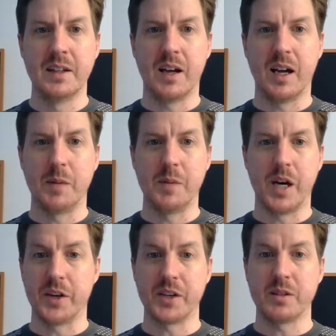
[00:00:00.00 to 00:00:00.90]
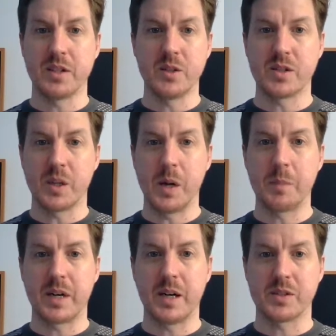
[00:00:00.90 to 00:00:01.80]
And I'd only use that web
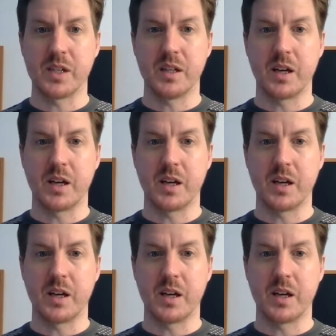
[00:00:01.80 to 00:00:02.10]
browser.